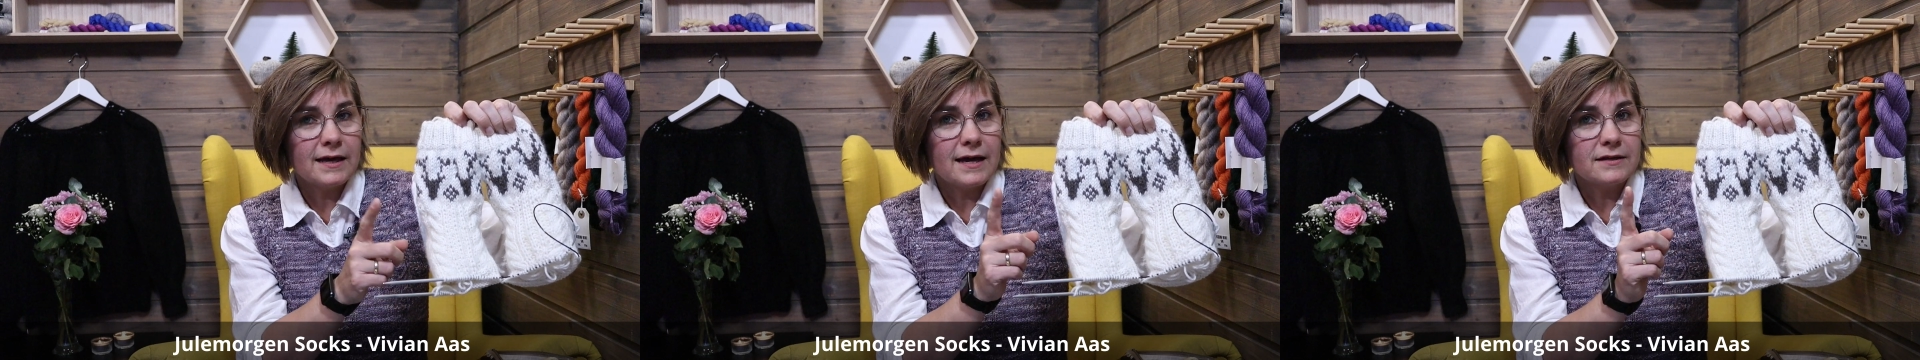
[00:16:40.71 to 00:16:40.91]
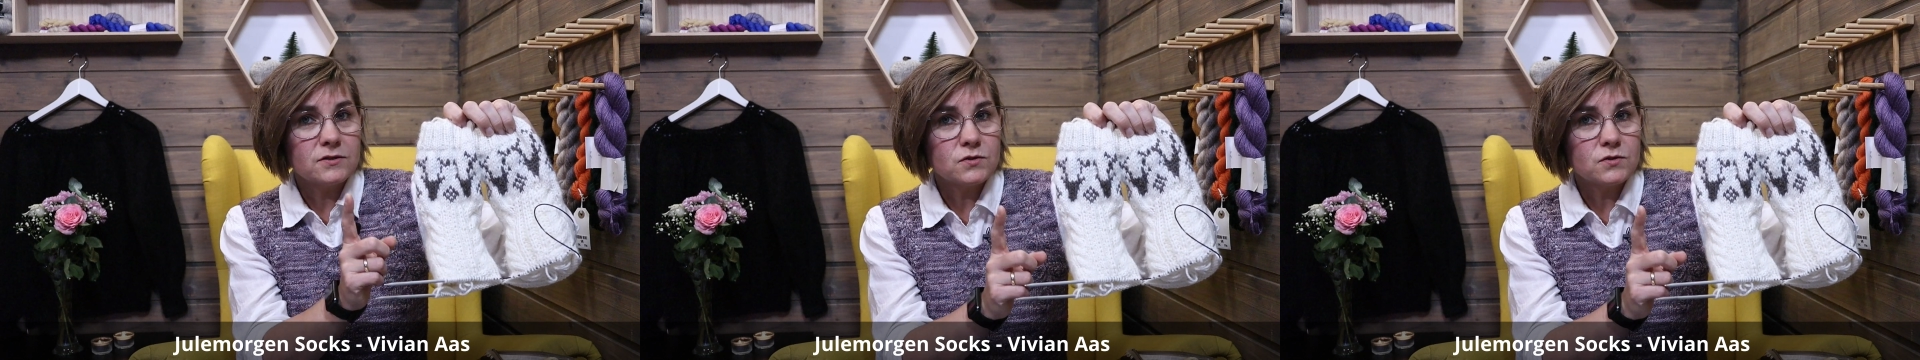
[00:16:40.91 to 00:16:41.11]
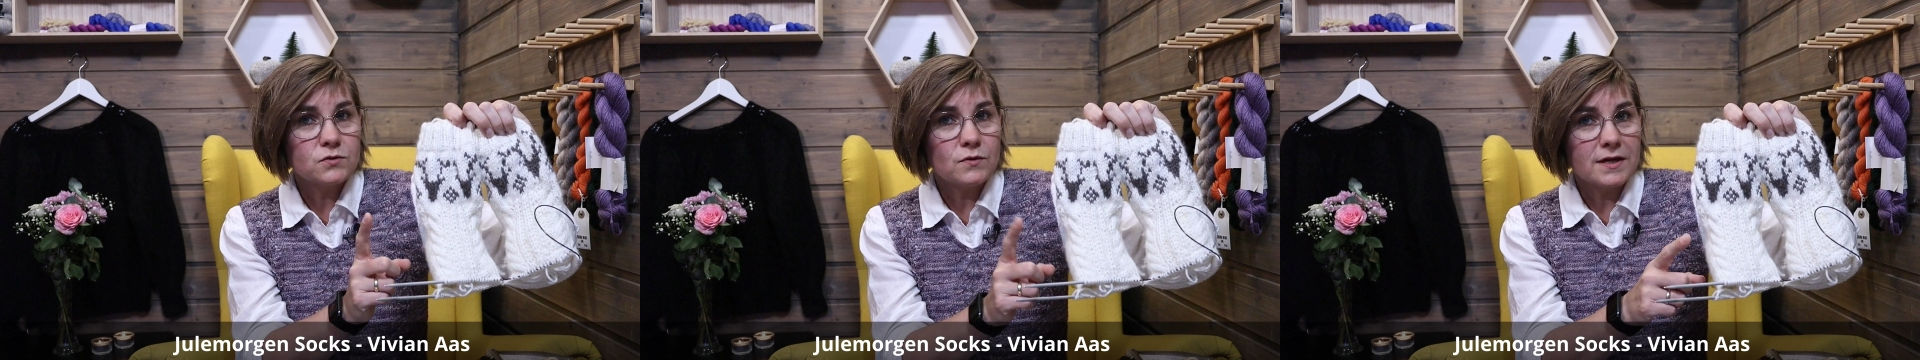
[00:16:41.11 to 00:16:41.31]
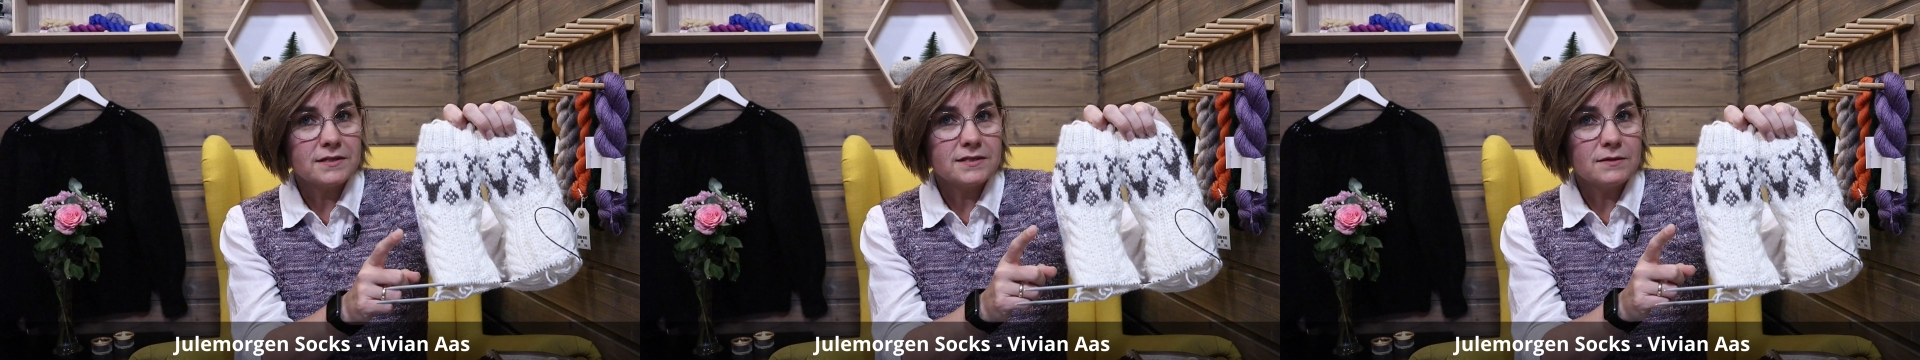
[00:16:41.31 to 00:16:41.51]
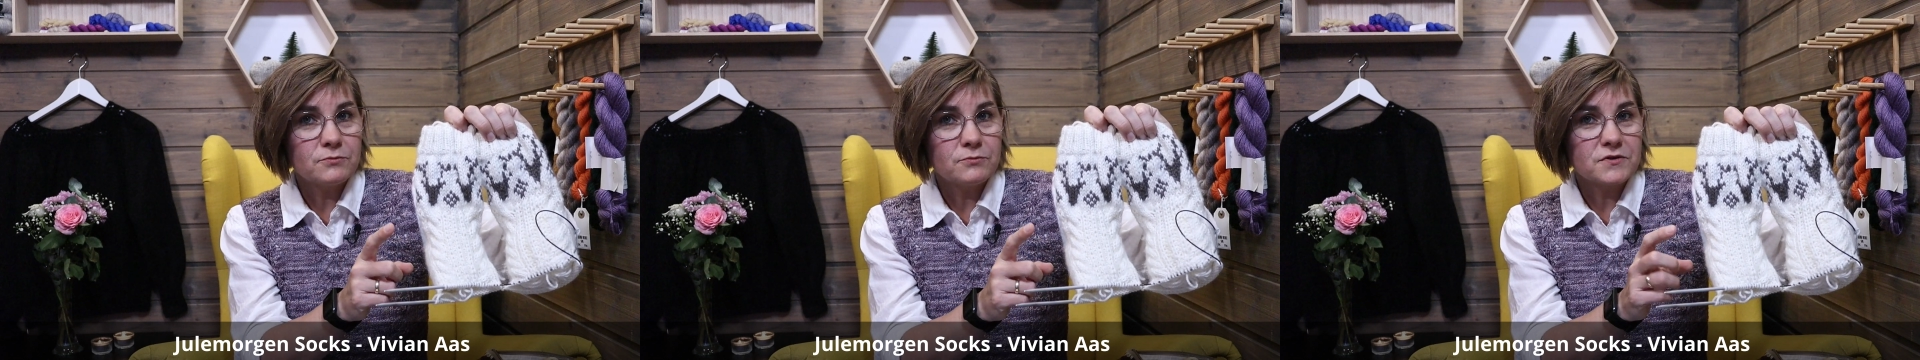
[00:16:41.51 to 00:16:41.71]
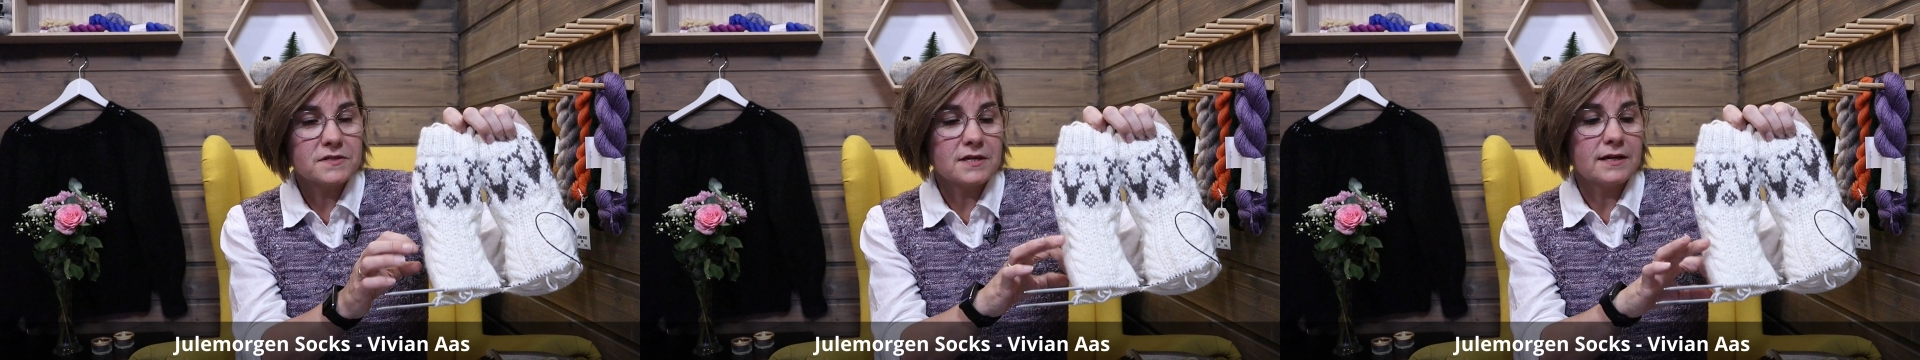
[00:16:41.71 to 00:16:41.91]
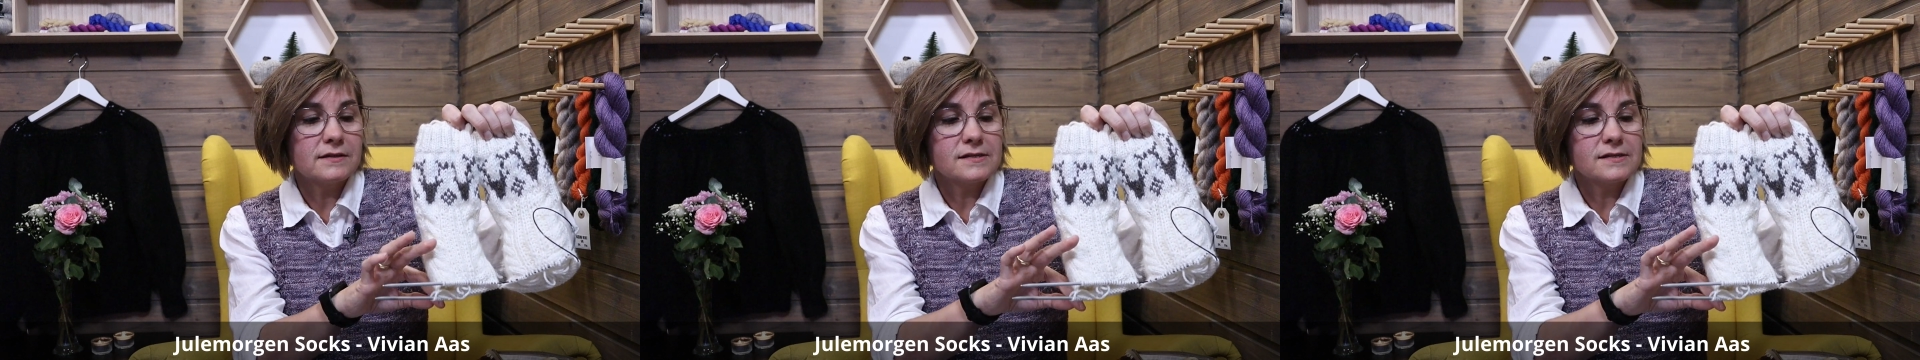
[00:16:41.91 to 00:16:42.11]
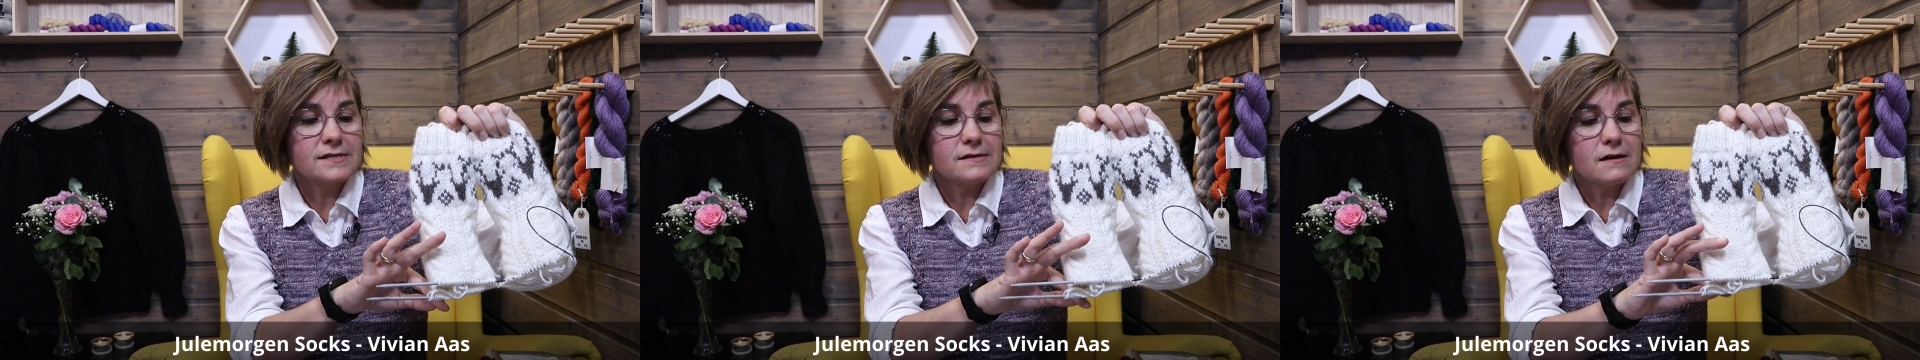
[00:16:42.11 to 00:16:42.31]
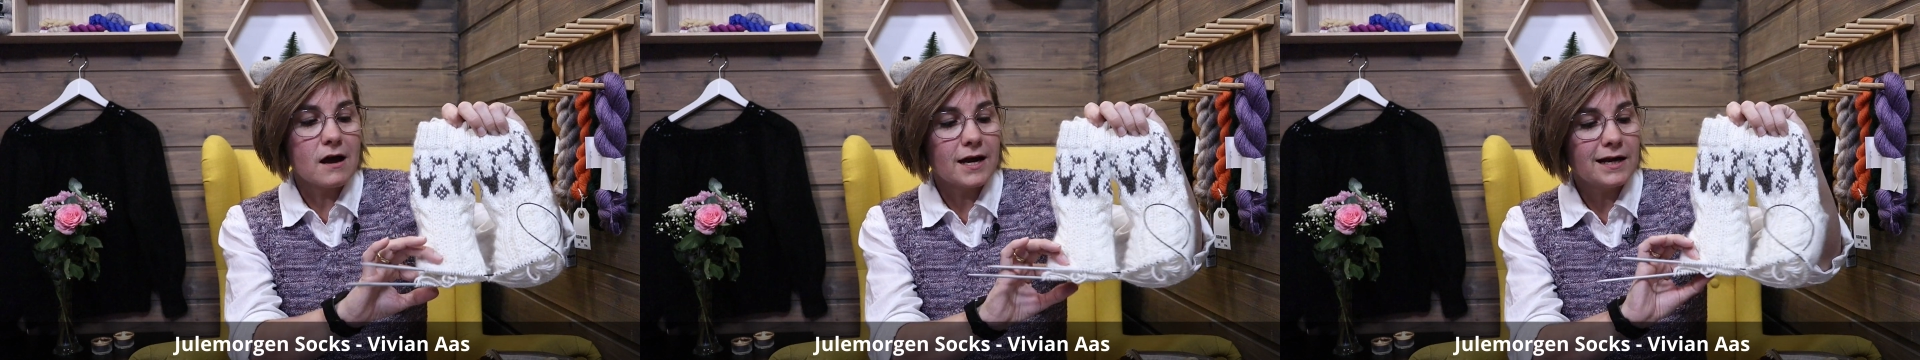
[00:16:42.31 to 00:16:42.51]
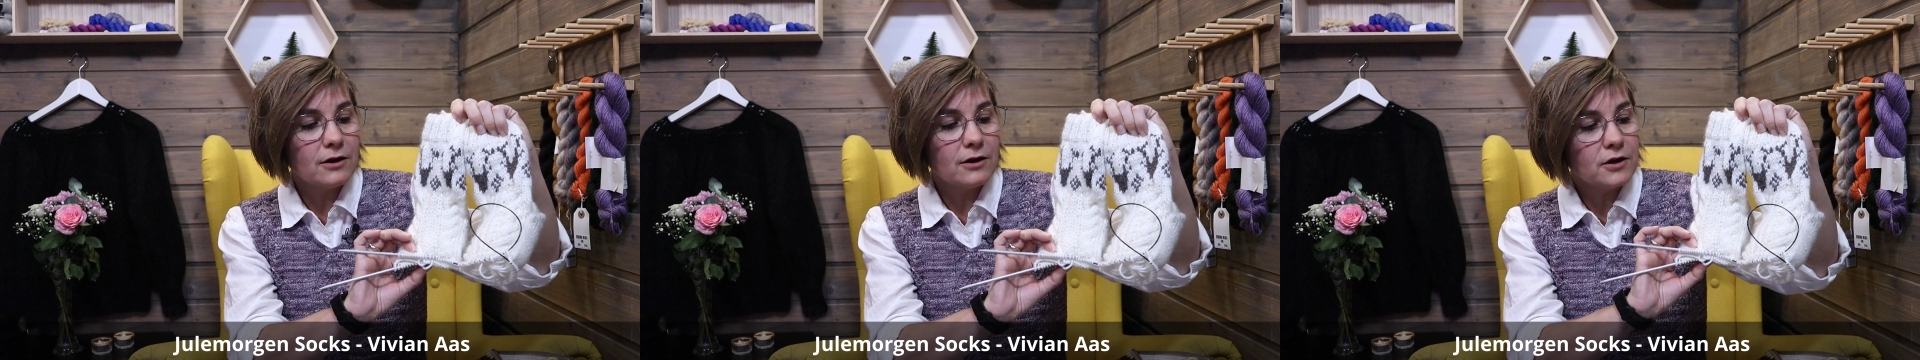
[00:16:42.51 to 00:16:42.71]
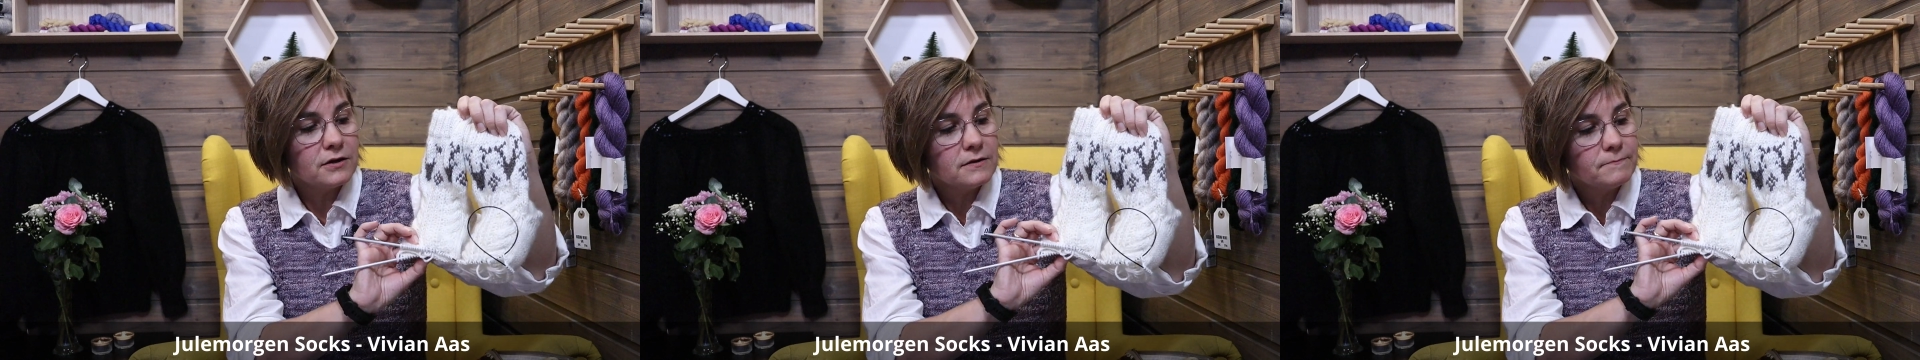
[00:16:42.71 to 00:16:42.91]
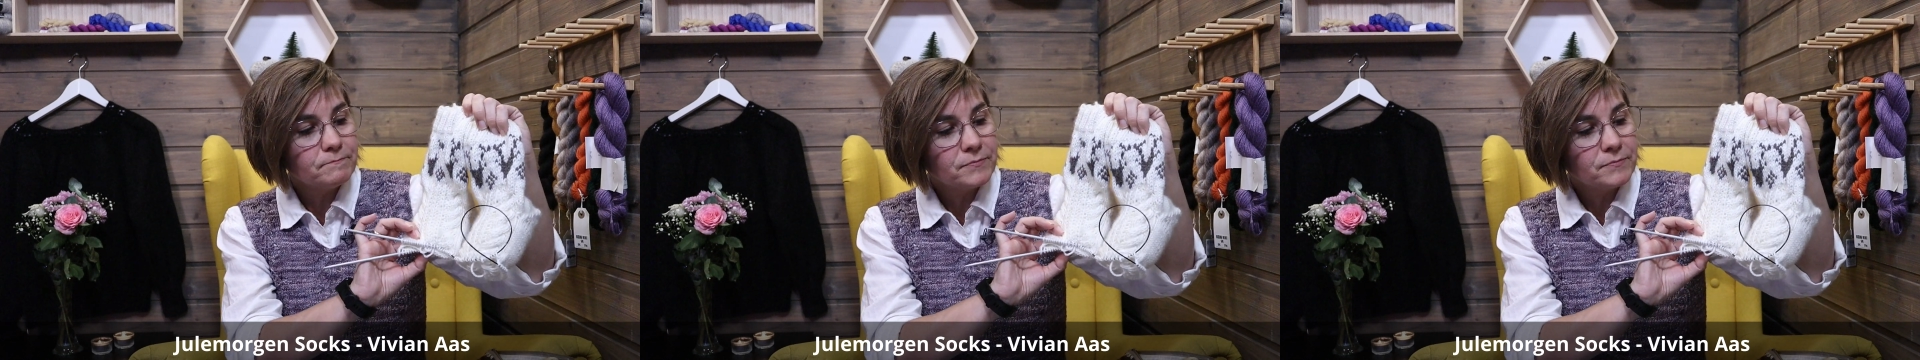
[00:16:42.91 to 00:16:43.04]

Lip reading: and 20% nylon.